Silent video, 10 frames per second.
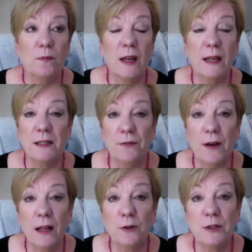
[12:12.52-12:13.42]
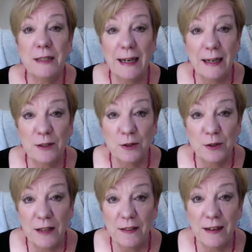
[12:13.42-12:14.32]
It follows
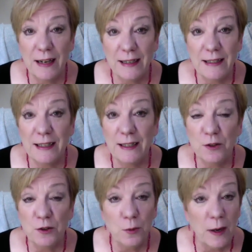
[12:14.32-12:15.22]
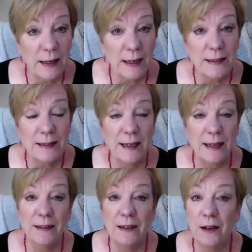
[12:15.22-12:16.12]
dancers in the 1920s
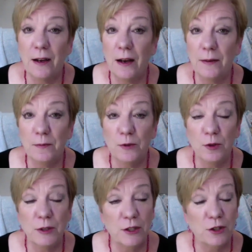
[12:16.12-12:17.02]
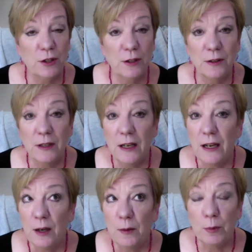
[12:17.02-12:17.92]
in traditional
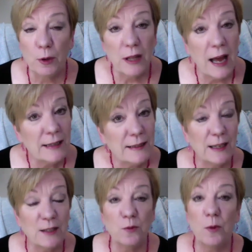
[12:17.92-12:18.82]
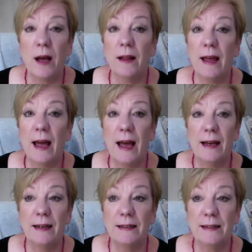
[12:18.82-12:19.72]
burlesque, as well
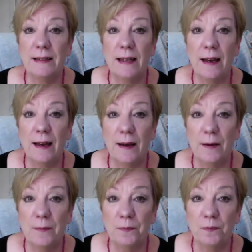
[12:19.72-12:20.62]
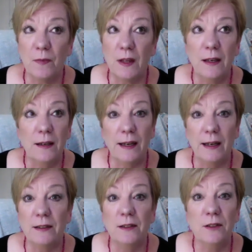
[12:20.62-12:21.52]
as
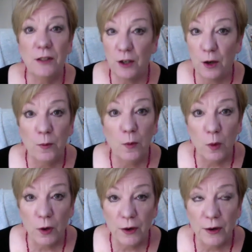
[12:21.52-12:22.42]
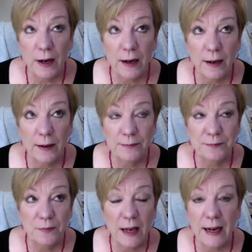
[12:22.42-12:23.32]
in more
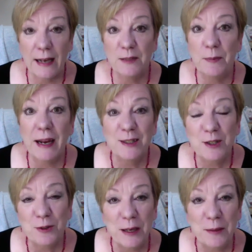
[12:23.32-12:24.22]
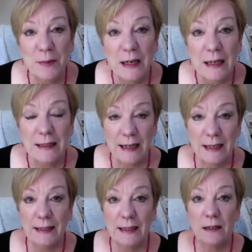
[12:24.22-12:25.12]
I guess mainstream
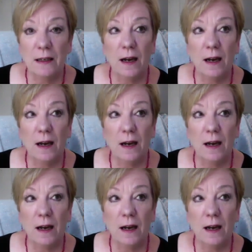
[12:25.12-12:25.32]
dancing